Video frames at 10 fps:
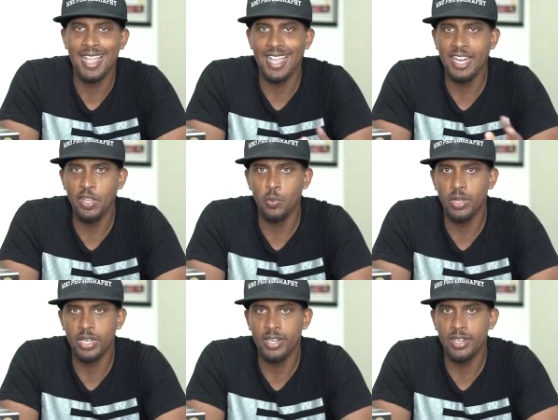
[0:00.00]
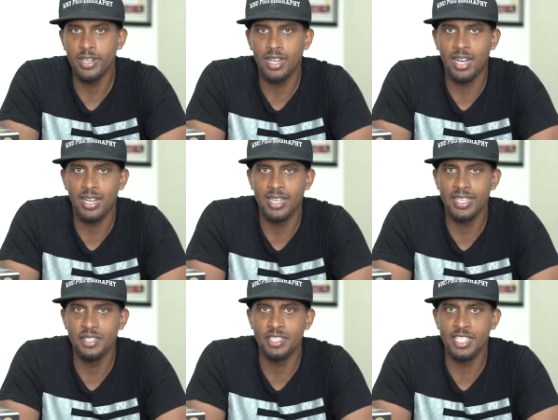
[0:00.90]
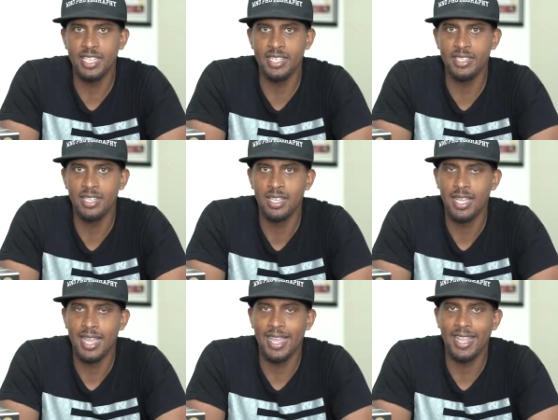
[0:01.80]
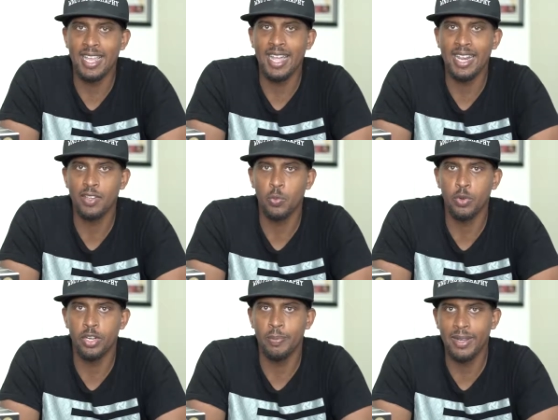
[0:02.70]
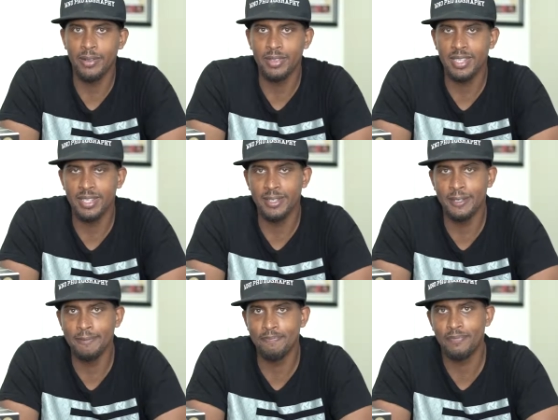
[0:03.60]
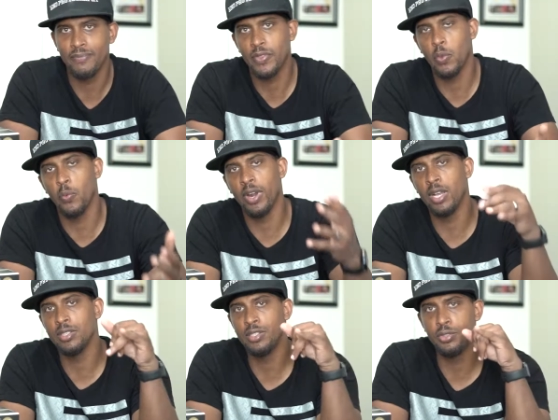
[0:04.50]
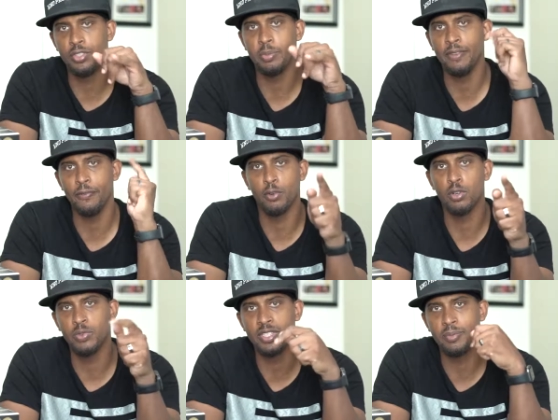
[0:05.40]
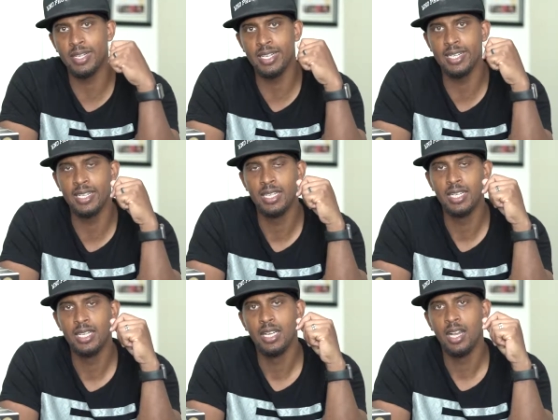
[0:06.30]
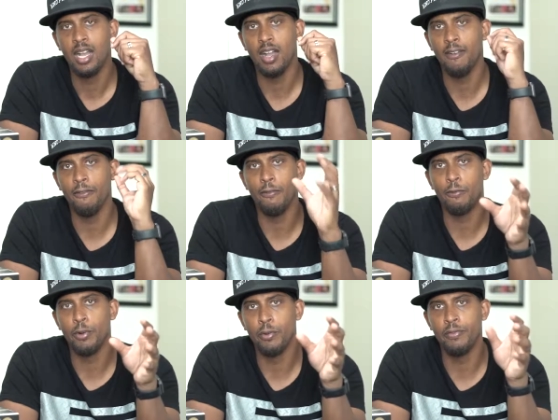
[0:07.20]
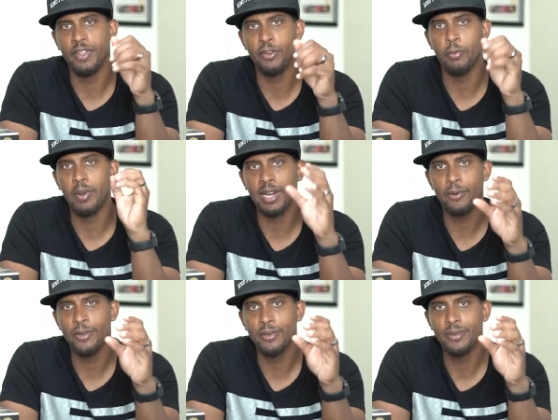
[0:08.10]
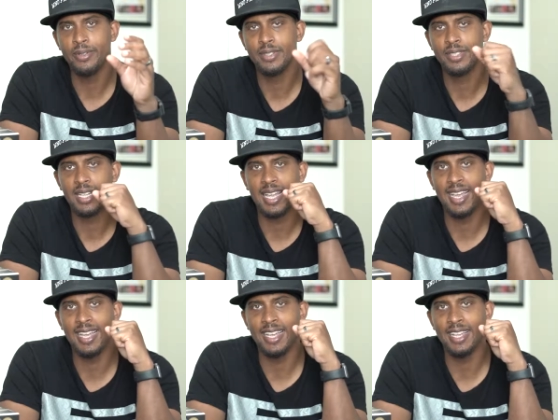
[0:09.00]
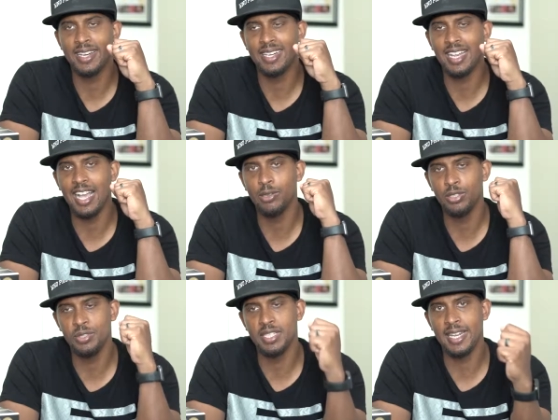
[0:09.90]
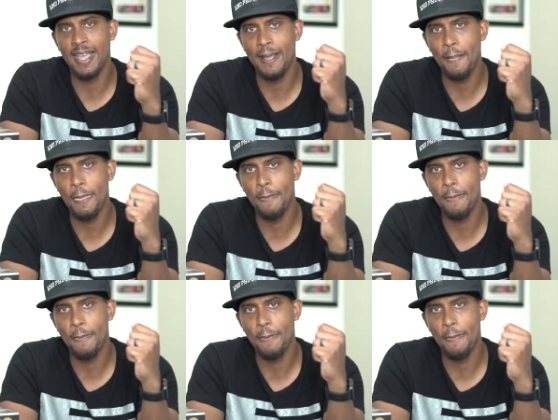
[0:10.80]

anywhere uh, in the scene, and I didn't have to worry about the um, what I was using before was my uh, Rode Video Micro, and I was using that,